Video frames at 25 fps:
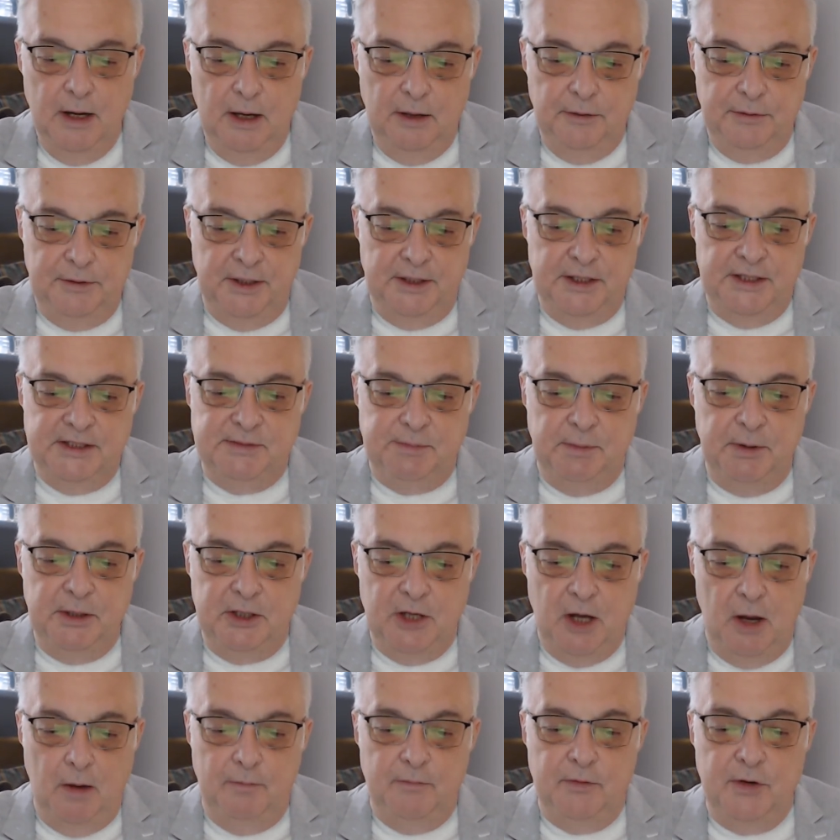that has
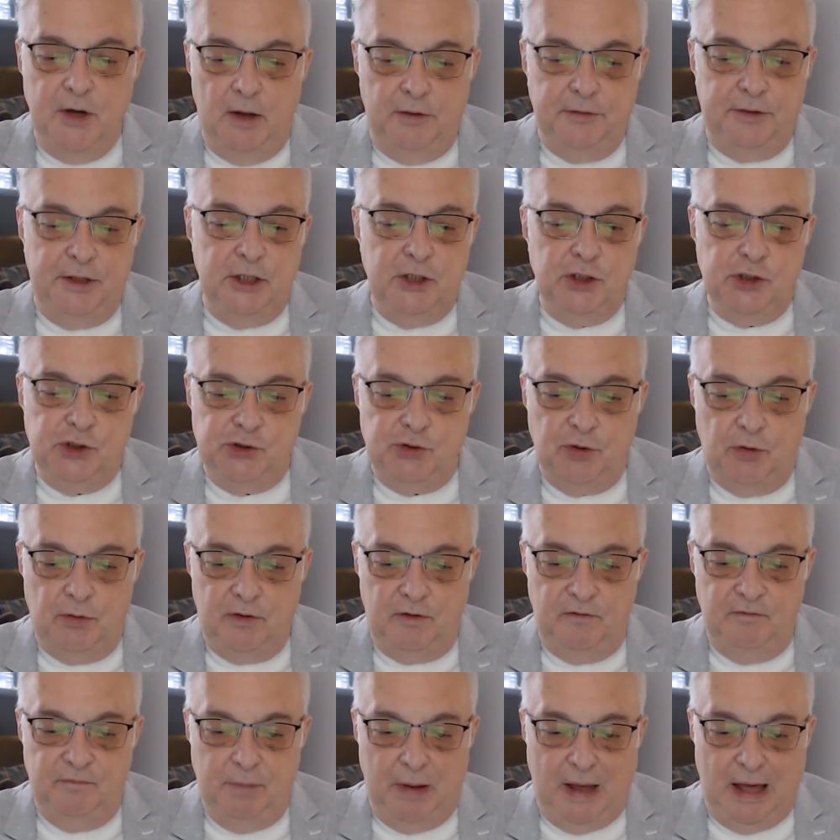become nothing short
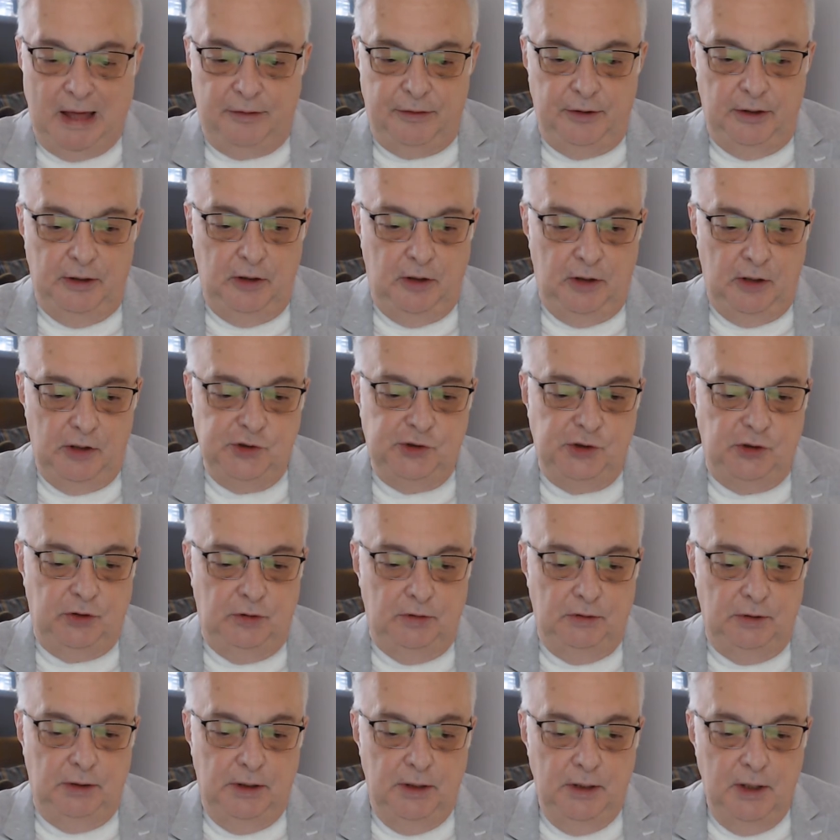of
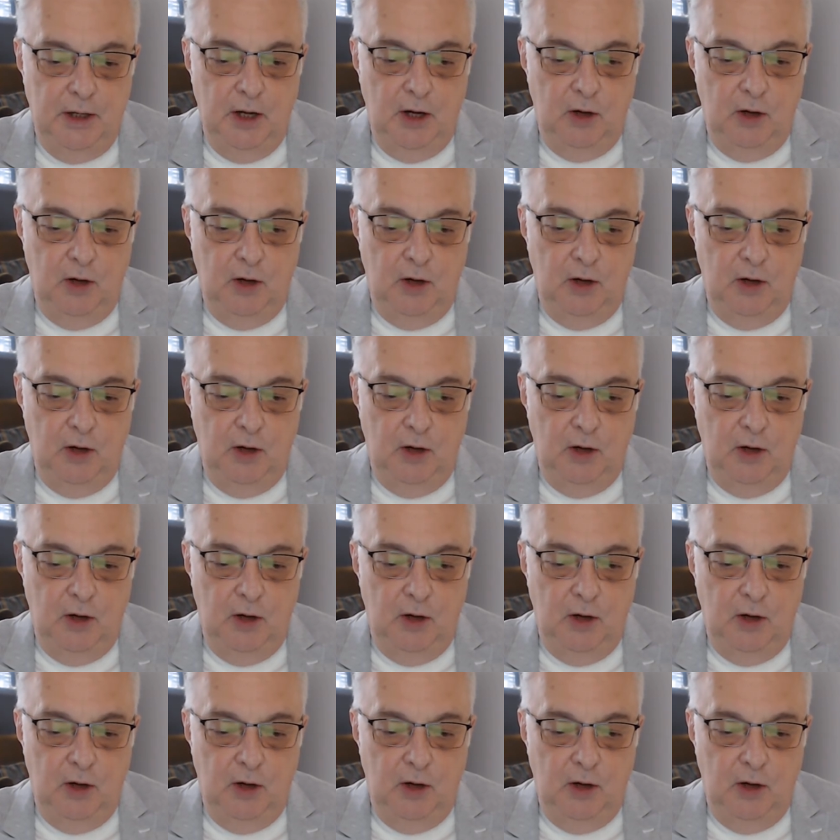pathological,